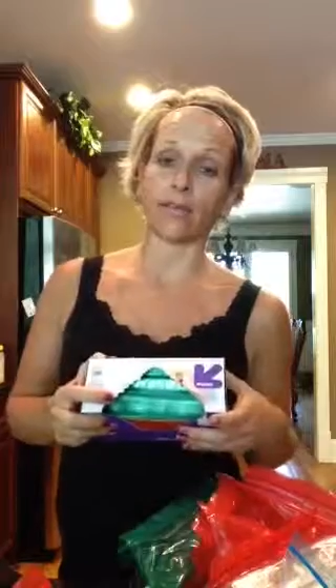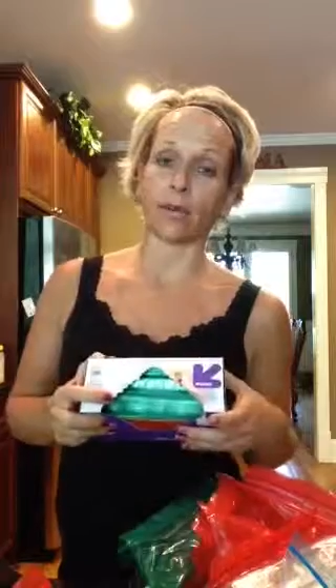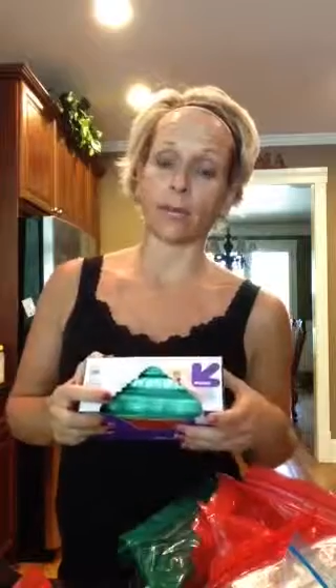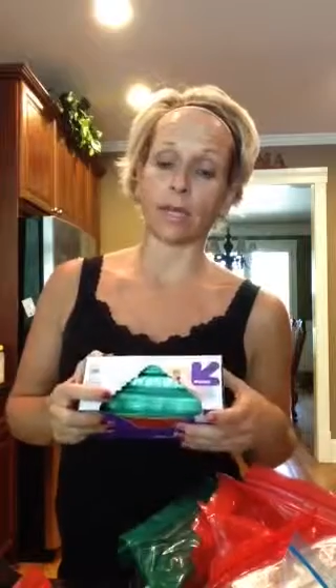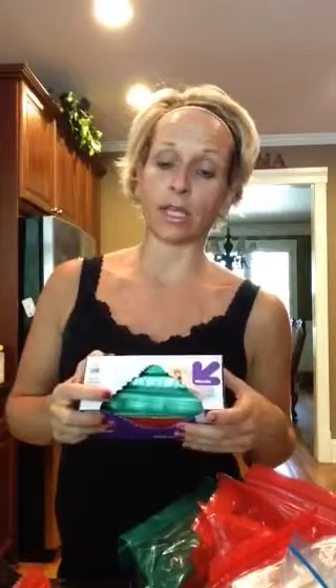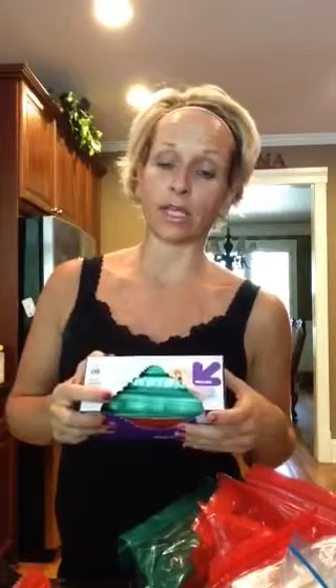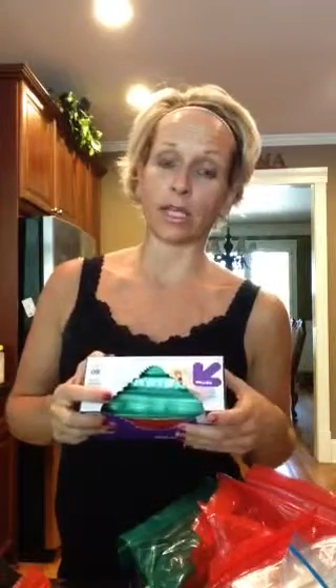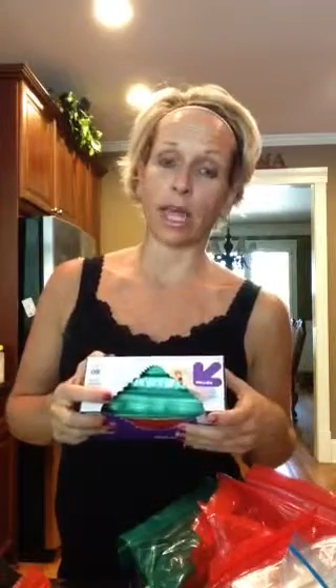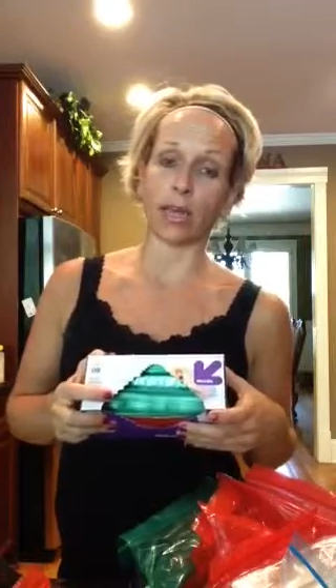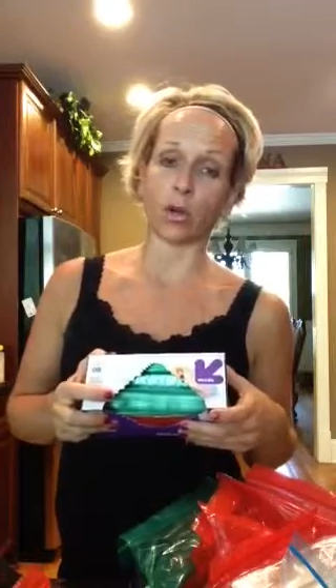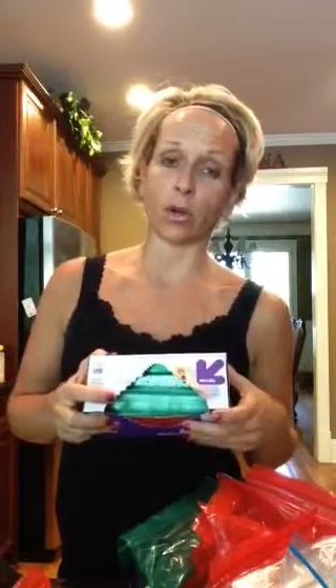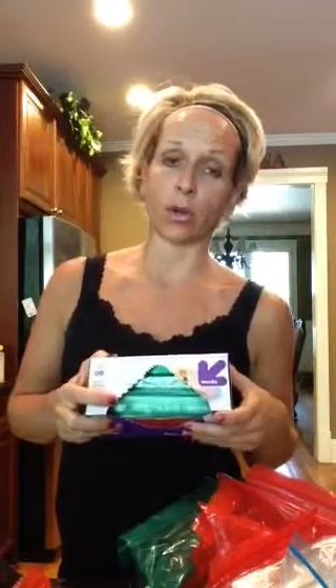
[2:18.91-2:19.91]
from each
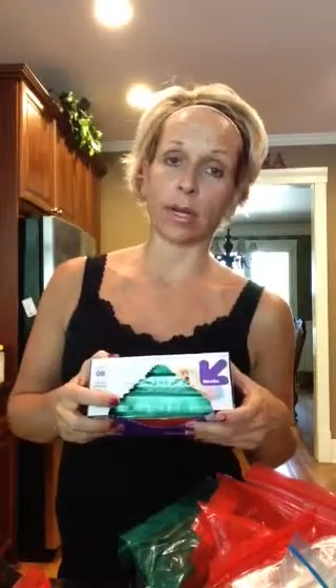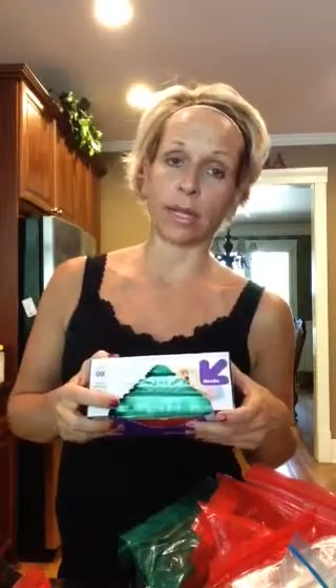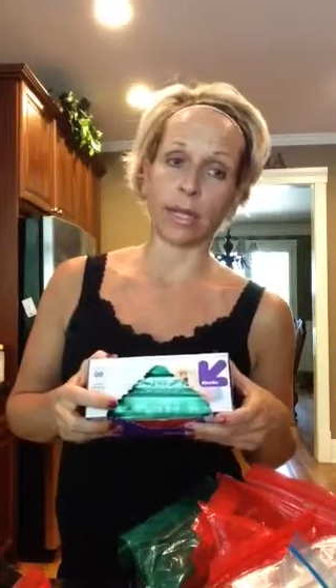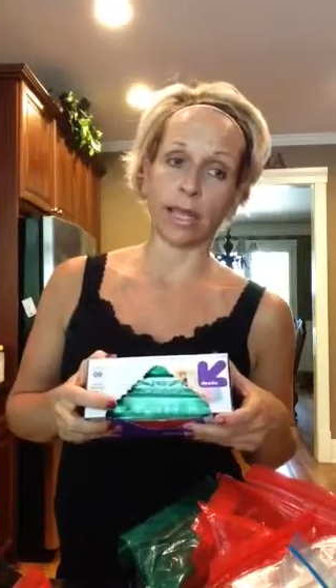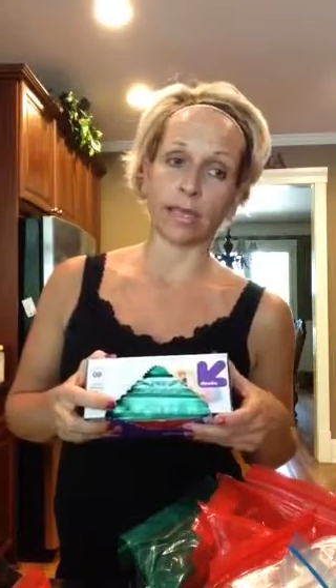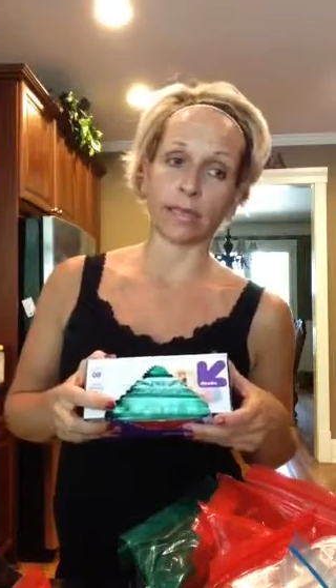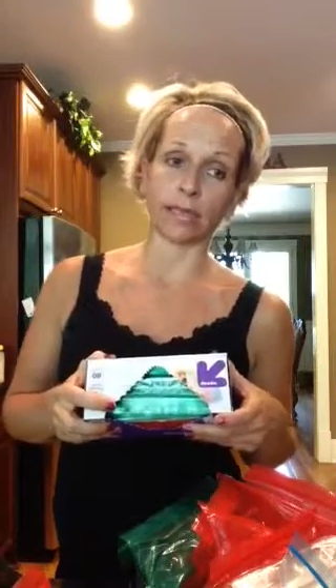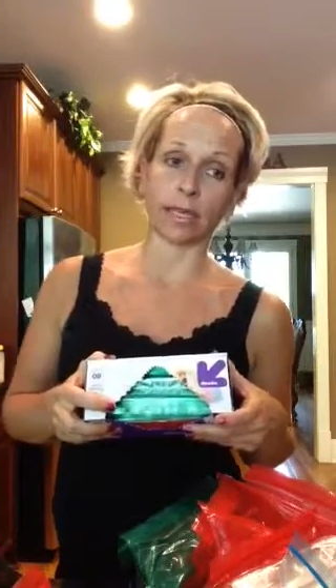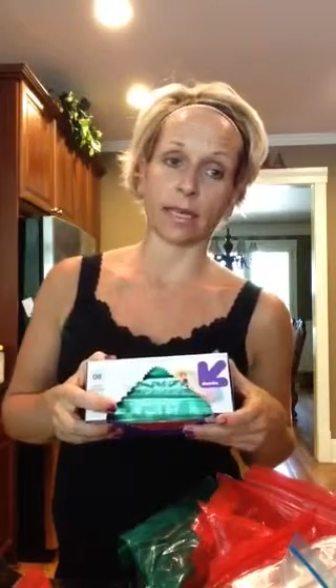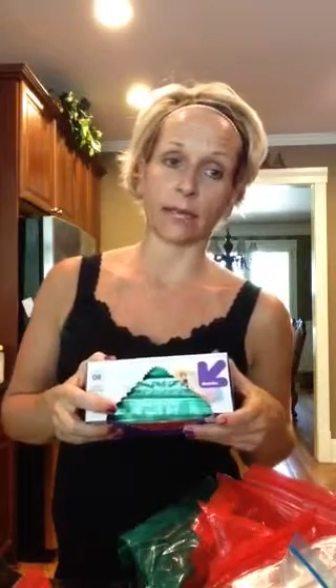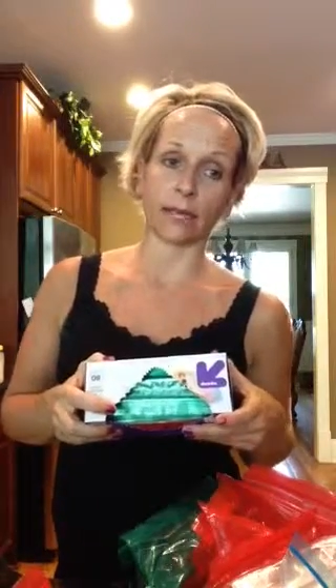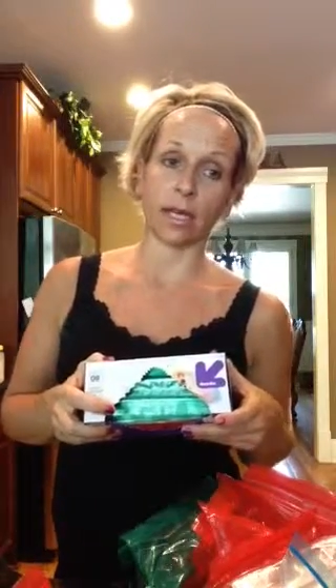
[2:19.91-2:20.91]
category,
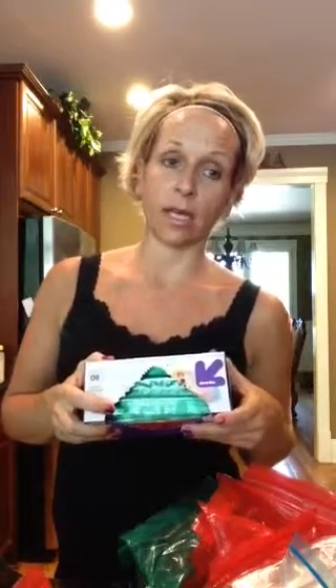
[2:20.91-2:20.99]
and